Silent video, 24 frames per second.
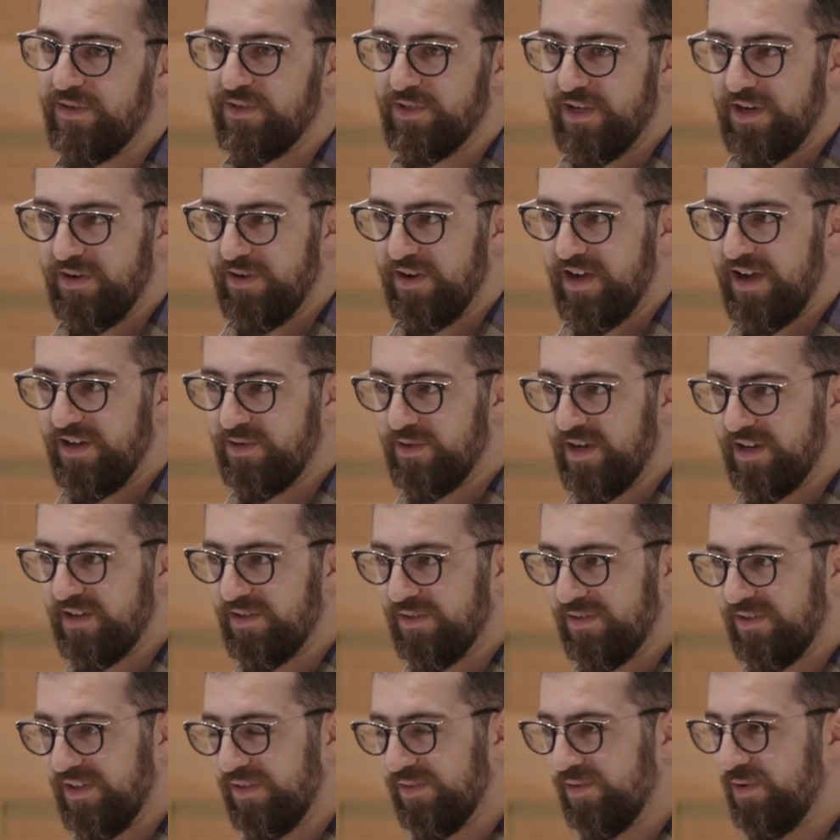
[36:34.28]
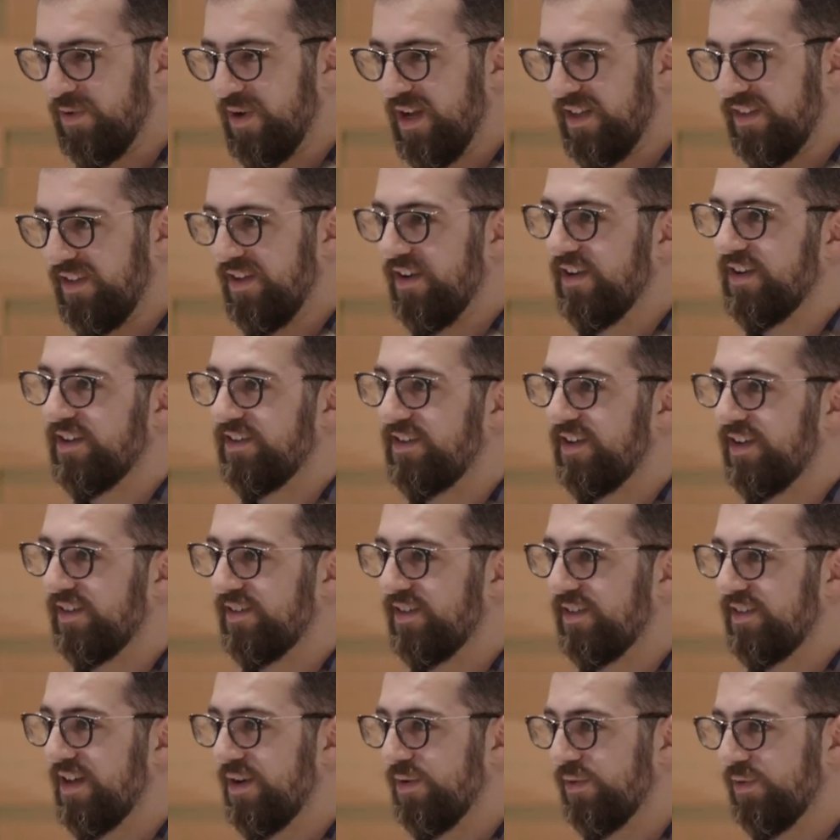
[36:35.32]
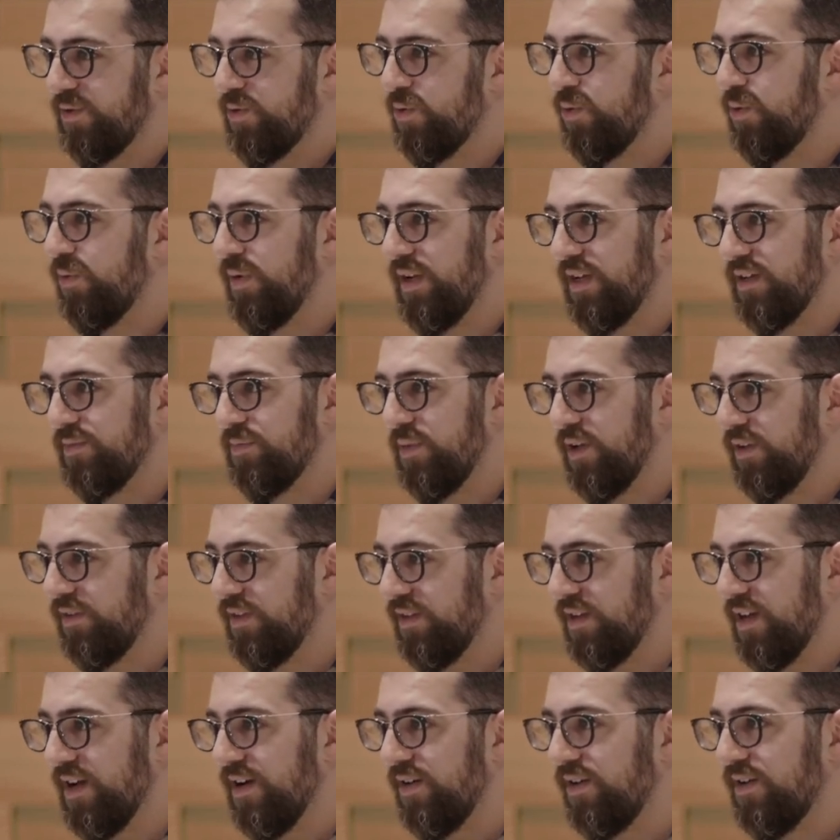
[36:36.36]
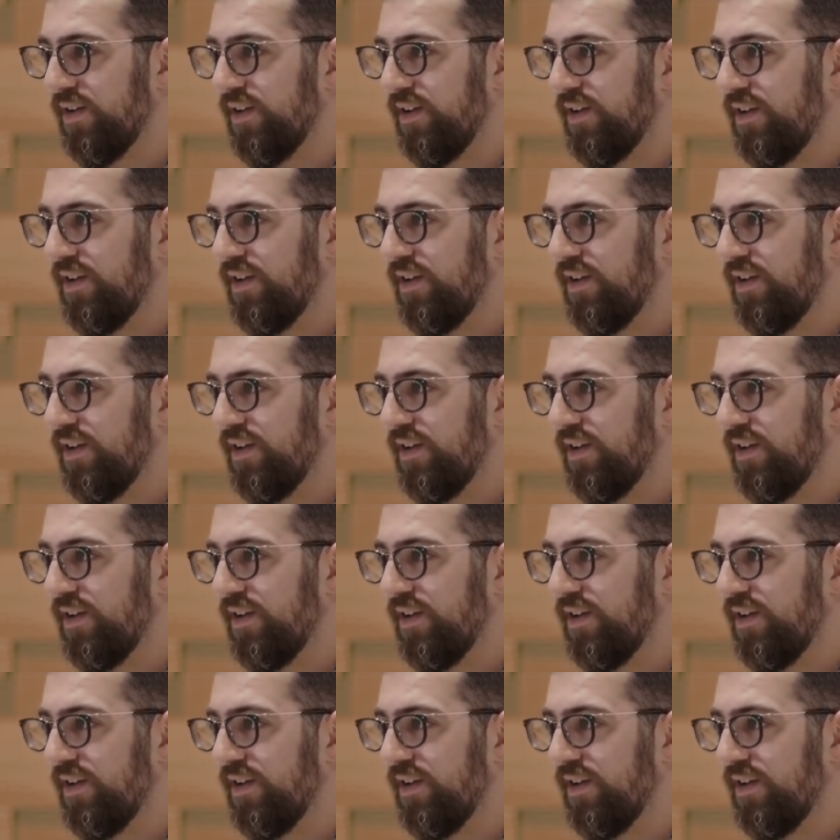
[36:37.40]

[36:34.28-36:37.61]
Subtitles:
and the general contractor says, great, the architect said that was cool, we can build it now.